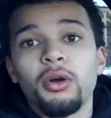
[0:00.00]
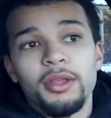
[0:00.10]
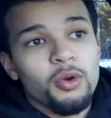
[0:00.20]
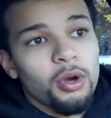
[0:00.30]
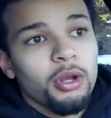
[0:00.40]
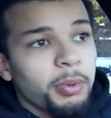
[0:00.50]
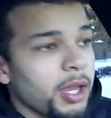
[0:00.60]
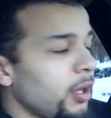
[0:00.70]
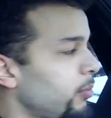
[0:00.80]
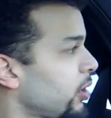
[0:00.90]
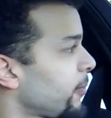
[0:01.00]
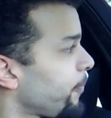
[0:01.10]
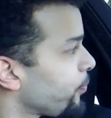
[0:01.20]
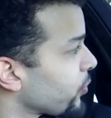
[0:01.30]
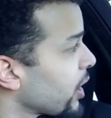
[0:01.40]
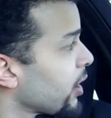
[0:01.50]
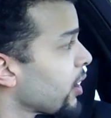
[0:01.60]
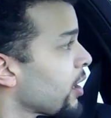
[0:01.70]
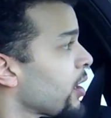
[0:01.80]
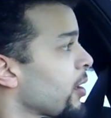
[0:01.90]
in the oil pan, but
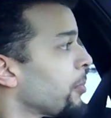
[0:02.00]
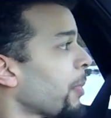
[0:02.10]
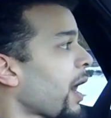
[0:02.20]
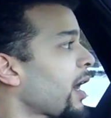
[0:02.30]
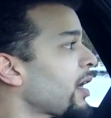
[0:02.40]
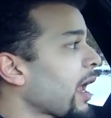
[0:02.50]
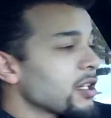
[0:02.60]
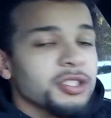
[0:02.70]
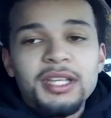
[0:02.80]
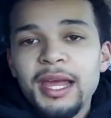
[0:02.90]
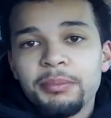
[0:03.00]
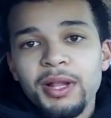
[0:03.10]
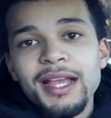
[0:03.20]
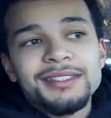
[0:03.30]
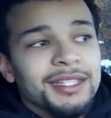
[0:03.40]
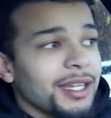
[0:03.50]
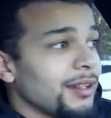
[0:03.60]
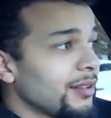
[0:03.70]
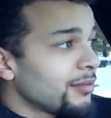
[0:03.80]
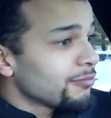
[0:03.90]
mine actually had plastic
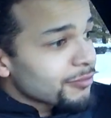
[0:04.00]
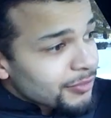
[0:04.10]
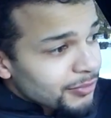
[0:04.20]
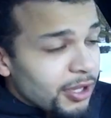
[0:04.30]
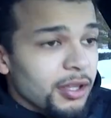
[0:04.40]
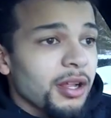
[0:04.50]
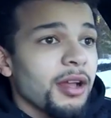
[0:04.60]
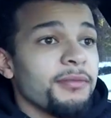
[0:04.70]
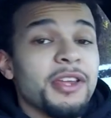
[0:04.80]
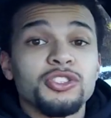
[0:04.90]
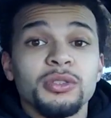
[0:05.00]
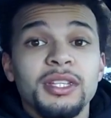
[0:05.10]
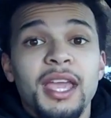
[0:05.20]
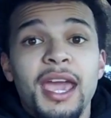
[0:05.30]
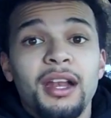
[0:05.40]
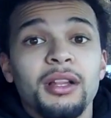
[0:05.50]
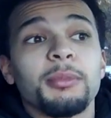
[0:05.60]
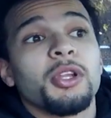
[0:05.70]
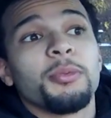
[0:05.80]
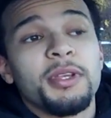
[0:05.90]
and eventually had
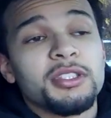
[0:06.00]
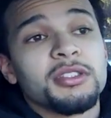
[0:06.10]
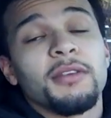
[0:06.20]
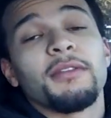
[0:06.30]
little pieces of